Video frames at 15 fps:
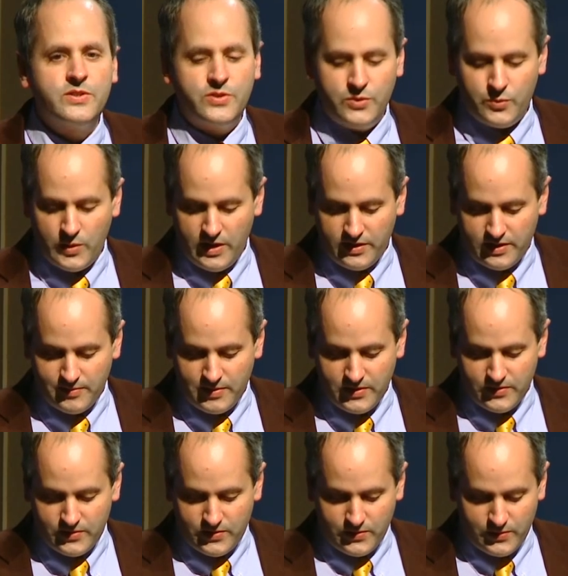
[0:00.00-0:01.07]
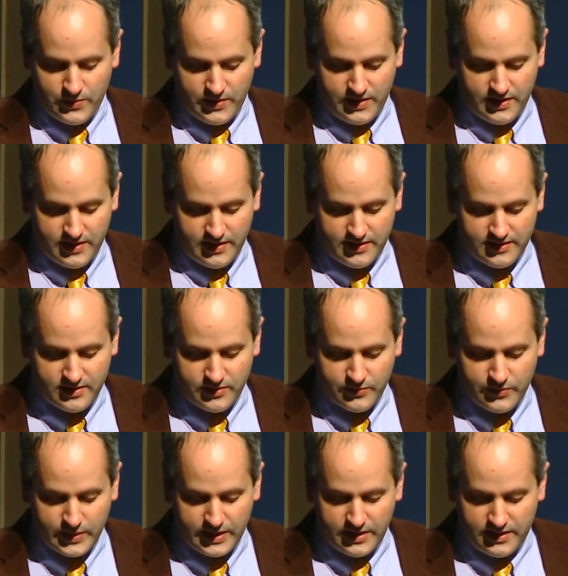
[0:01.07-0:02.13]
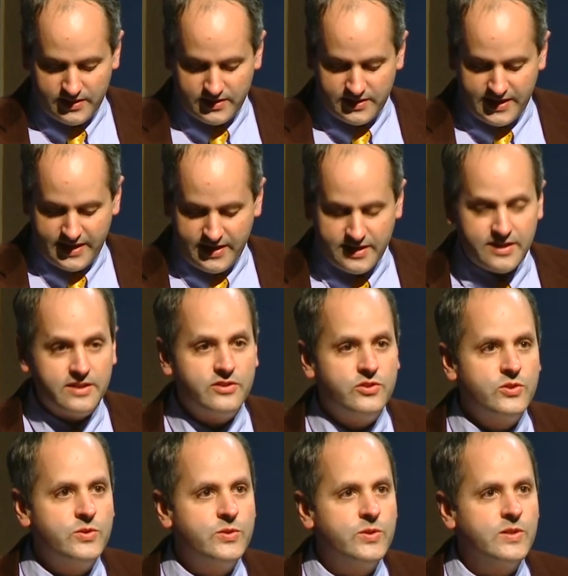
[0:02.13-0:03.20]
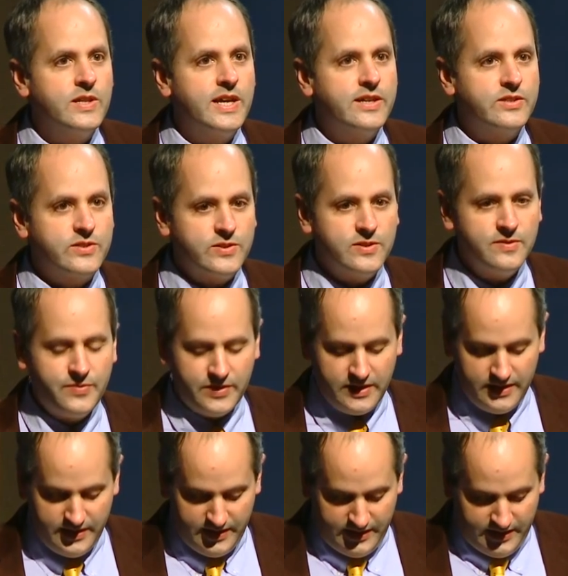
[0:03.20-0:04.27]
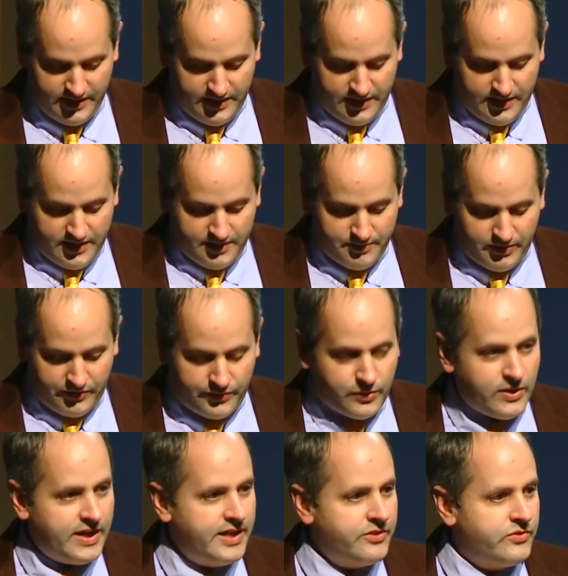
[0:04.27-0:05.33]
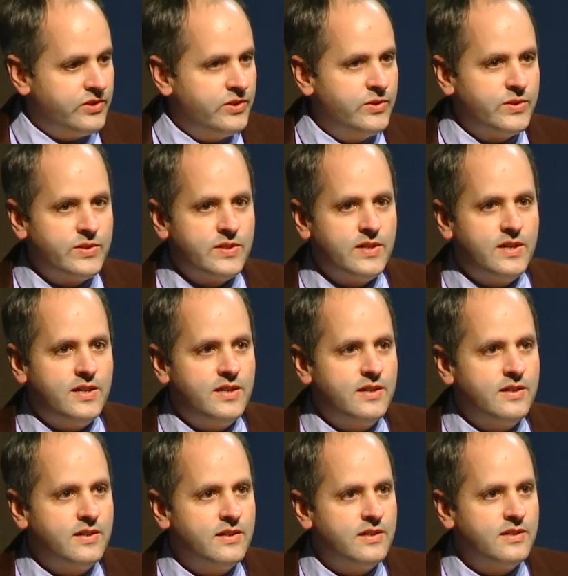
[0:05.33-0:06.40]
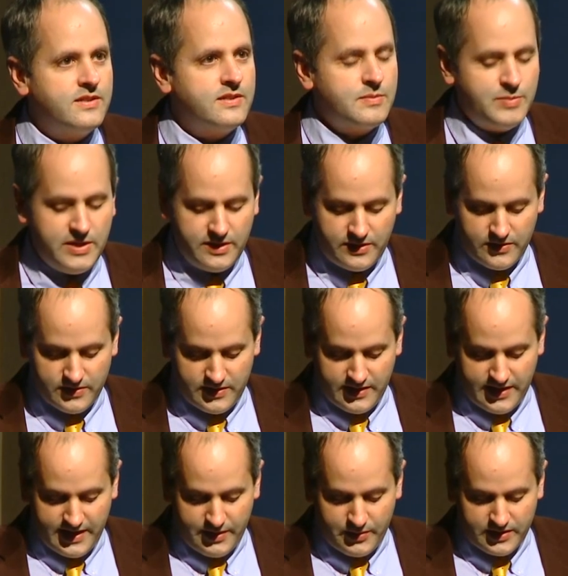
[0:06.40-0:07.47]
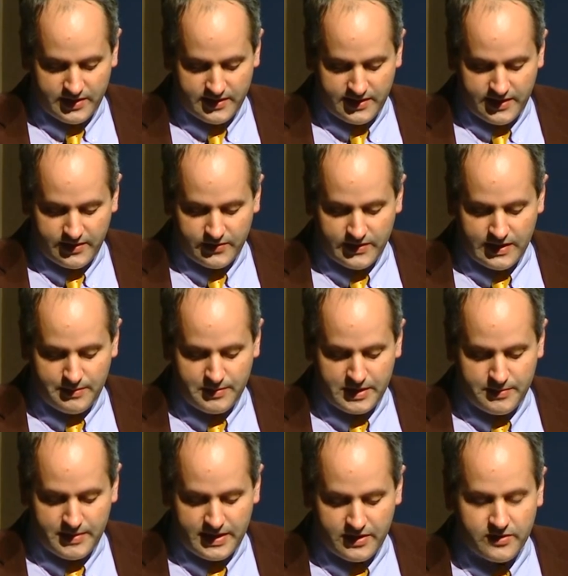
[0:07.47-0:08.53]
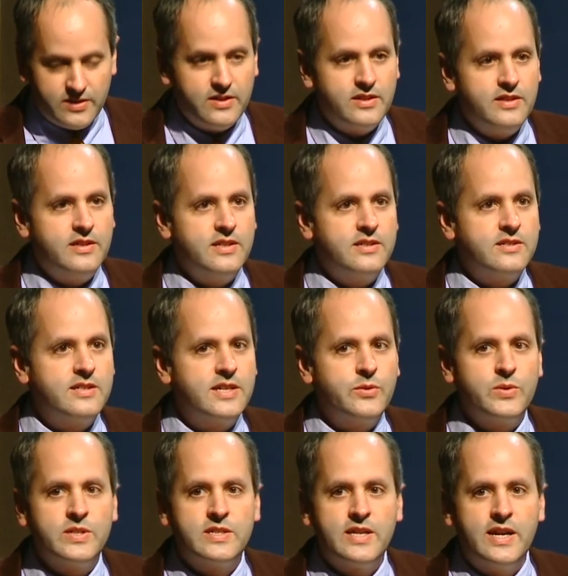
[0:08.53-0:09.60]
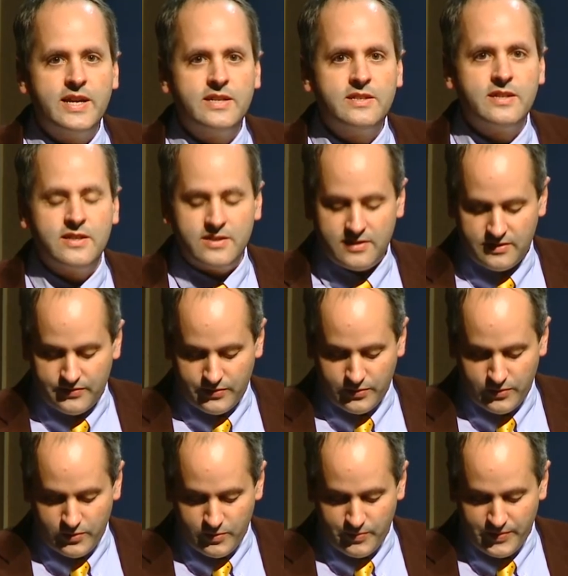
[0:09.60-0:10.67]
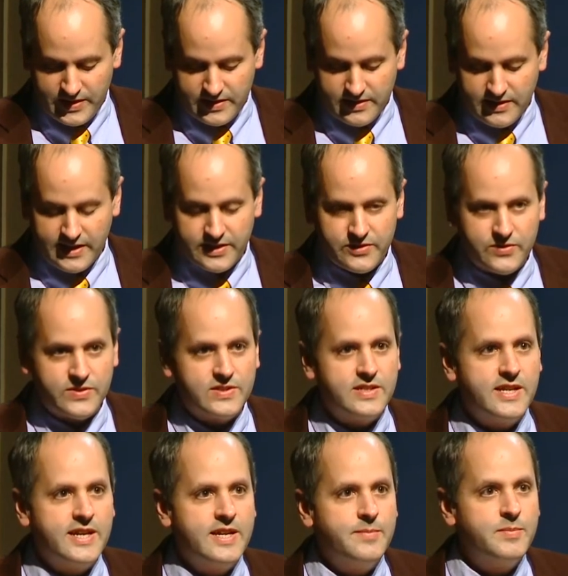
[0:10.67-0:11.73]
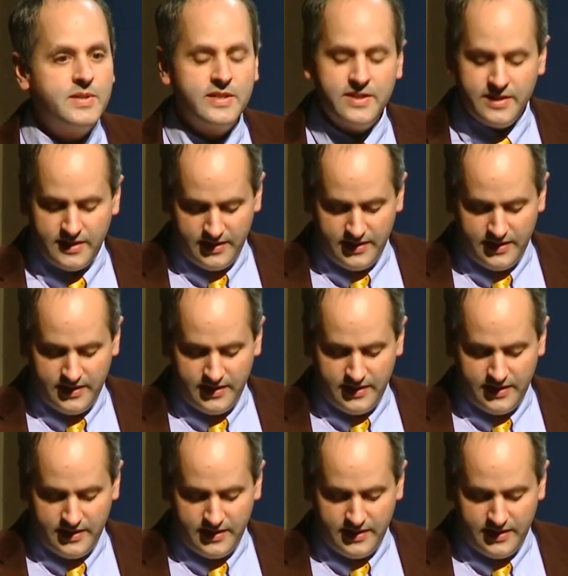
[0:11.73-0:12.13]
to welcome you to the DeWitt Stetten Jr. Lecture. Before I introduce our speaker today, I want to tell you a little bit about the distinguished scientist for whom this lecture is named.